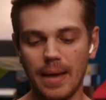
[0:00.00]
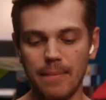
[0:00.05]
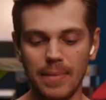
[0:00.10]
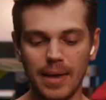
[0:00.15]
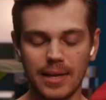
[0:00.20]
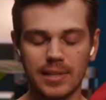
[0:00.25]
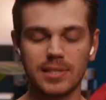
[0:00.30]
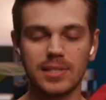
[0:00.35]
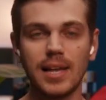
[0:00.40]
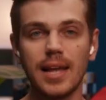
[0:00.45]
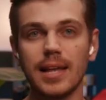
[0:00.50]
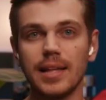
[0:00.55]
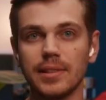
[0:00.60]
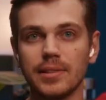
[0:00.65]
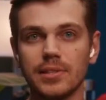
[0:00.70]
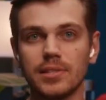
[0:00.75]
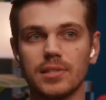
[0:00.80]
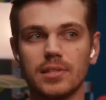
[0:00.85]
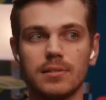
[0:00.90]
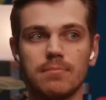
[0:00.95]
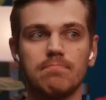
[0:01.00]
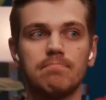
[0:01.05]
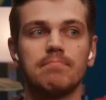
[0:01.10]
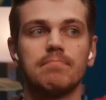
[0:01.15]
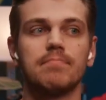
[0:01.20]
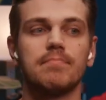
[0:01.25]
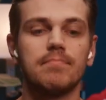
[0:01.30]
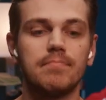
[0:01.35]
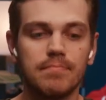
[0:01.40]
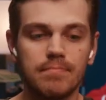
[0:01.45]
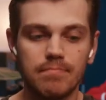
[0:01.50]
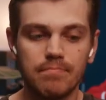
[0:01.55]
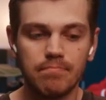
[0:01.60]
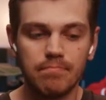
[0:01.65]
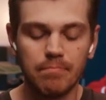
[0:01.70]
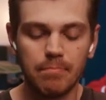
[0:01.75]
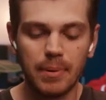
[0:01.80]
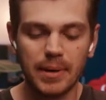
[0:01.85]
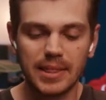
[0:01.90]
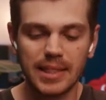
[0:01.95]
that makes sense.
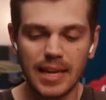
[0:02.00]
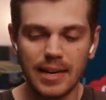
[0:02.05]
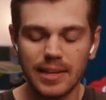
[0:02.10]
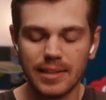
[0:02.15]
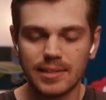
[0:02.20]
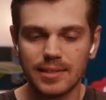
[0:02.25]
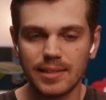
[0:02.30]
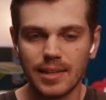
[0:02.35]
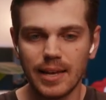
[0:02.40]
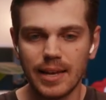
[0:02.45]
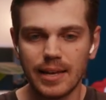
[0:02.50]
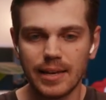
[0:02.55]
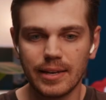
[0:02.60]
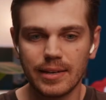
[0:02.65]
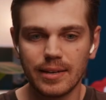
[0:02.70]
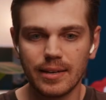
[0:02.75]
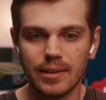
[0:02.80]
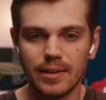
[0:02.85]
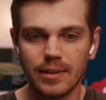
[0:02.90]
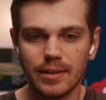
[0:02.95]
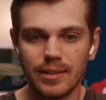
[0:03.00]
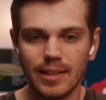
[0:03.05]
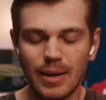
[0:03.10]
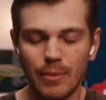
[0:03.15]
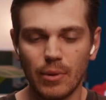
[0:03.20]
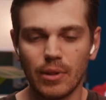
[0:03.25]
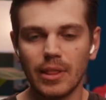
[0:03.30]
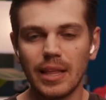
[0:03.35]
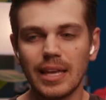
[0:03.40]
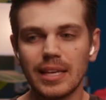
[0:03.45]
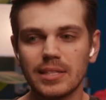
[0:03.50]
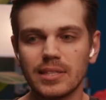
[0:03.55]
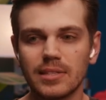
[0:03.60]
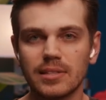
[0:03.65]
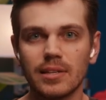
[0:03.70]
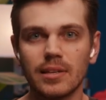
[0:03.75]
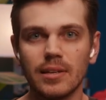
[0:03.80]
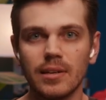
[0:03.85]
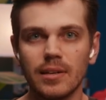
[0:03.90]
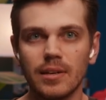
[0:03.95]
But then it's like they
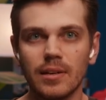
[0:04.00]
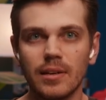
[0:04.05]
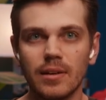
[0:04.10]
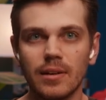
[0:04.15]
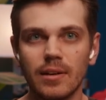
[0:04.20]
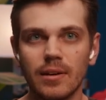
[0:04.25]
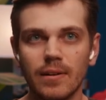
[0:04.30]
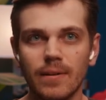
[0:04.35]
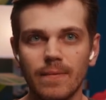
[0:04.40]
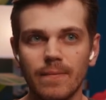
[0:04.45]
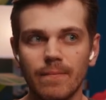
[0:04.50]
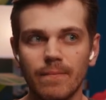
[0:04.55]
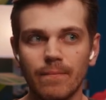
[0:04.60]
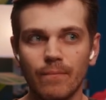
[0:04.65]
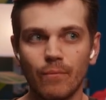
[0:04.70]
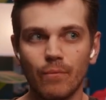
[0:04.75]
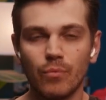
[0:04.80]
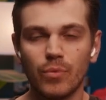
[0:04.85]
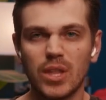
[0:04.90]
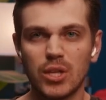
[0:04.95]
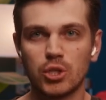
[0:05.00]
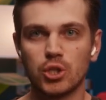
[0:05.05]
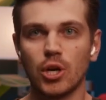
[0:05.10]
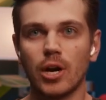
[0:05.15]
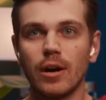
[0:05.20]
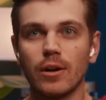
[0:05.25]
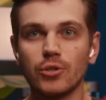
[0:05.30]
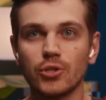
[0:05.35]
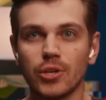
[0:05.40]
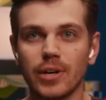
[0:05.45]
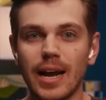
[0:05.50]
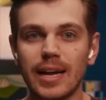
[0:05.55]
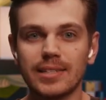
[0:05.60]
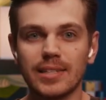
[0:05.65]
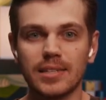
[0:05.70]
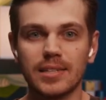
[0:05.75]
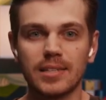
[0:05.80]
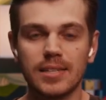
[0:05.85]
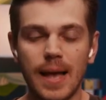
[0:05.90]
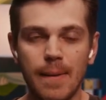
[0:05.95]
released the charger
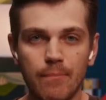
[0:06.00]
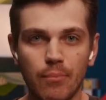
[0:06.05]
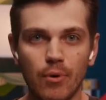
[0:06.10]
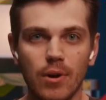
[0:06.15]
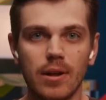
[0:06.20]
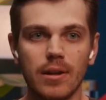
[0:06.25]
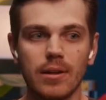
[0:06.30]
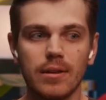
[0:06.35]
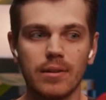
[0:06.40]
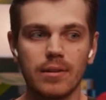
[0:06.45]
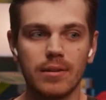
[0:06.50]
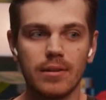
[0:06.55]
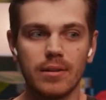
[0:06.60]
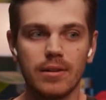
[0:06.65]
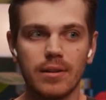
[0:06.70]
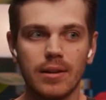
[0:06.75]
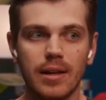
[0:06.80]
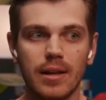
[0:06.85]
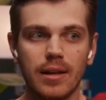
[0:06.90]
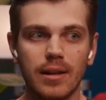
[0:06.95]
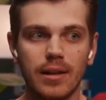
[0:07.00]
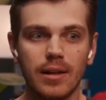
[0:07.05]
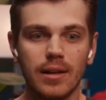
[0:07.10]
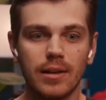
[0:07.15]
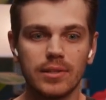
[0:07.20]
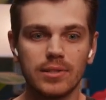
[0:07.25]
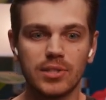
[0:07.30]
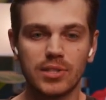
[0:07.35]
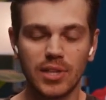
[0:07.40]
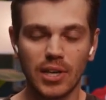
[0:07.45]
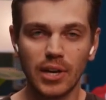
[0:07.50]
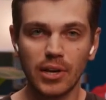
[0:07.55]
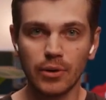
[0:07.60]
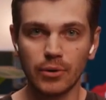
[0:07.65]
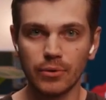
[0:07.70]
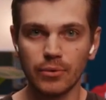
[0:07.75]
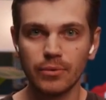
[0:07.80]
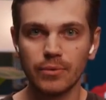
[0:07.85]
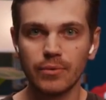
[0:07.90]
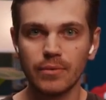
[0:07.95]
as a separate
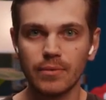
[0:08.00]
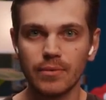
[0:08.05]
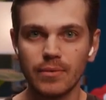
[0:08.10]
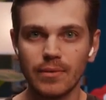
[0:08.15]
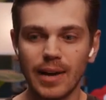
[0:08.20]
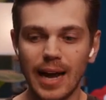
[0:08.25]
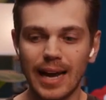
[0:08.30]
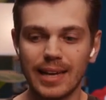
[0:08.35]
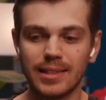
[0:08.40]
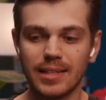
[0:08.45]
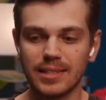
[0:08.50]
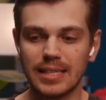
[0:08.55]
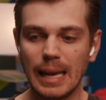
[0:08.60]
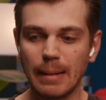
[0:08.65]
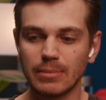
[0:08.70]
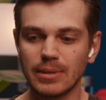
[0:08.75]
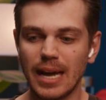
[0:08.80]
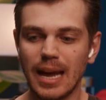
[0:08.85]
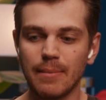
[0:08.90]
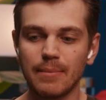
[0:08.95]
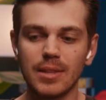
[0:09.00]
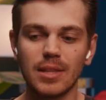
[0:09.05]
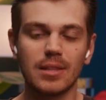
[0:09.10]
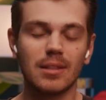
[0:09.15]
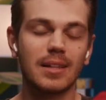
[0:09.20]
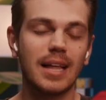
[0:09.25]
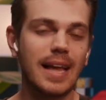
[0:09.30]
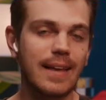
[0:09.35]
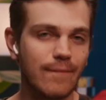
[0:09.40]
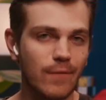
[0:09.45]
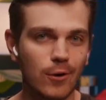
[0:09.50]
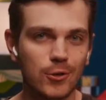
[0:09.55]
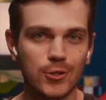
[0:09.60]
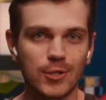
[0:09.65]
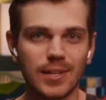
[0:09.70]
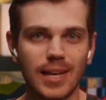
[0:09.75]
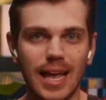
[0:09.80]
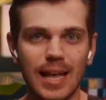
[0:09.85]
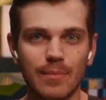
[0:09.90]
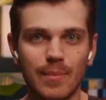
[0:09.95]
SKU at the same time that the light
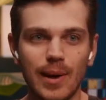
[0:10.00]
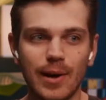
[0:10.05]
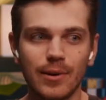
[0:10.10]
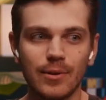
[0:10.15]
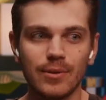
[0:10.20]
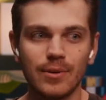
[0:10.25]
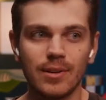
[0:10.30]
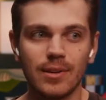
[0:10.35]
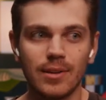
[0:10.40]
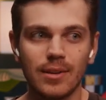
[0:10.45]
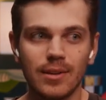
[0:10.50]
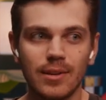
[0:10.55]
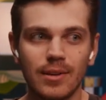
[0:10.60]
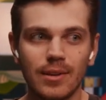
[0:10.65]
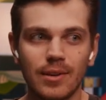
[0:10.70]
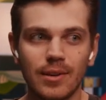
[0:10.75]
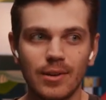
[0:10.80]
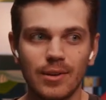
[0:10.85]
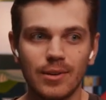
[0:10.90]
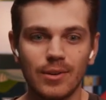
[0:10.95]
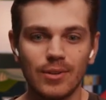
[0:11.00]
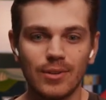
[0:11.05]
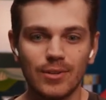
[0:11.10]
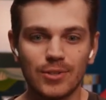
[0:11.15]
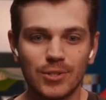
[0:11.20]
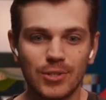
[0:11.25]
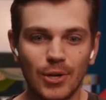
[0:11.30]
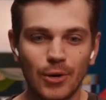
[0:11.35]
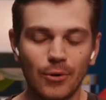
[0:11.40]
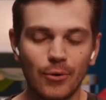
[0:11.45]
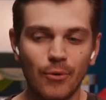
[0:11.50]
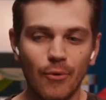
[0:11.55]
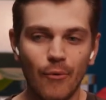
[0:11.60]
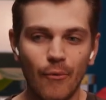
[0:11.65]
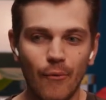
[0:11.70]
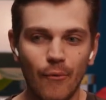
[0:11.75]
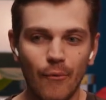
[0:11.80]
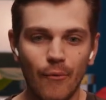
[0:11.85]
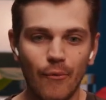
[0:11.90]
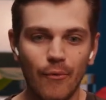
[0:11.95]
version came out.
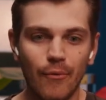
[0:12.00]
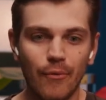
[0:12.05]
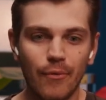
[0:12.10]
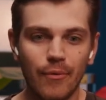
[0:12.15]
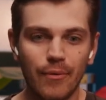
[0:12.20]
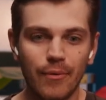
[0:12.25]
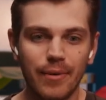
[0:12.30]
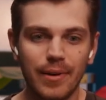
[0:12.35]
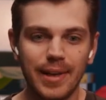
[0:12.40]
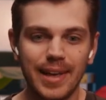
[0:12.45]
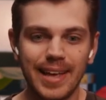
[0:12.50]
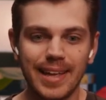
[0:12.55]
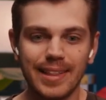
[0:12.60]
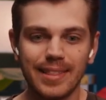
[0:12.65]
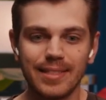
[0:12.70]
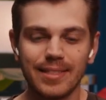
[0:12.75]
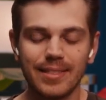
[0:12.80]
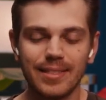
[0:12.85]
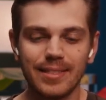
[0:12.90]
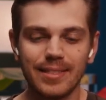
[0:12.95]
So it